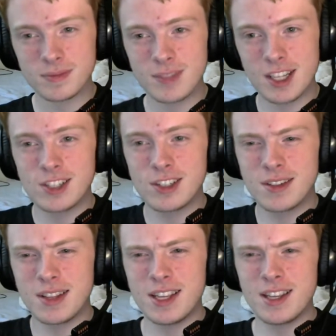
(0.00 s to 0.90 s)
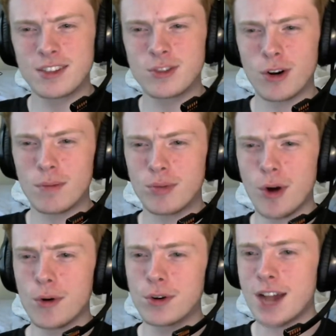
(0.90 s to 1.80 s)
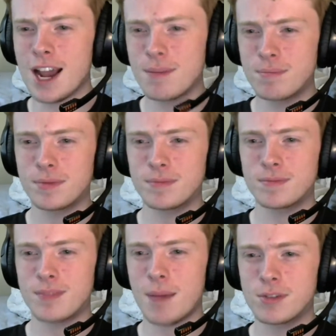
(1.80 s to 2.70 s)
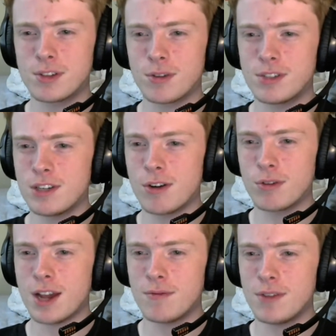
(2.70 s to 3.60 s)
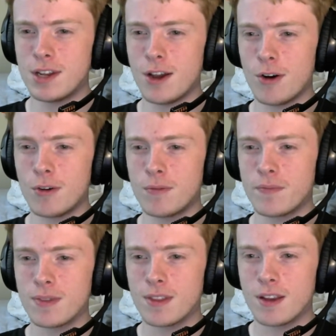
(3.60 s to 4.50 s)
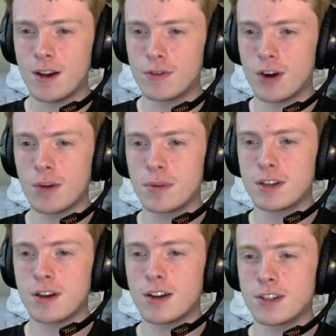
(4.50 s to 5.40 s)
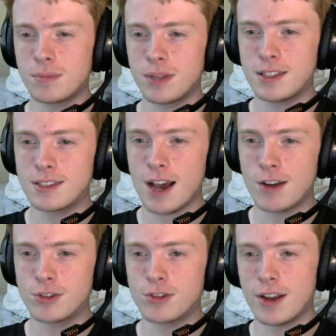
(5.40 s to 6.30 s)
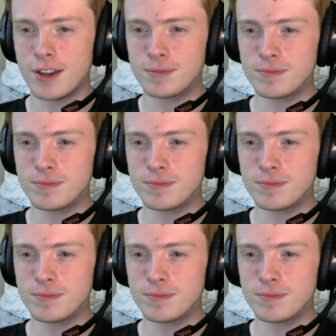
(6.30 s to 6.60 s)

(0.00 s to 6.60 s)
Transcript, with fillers: this is the sort of prototype episode 0 type video of Carbon Contemplates Counter-Strike,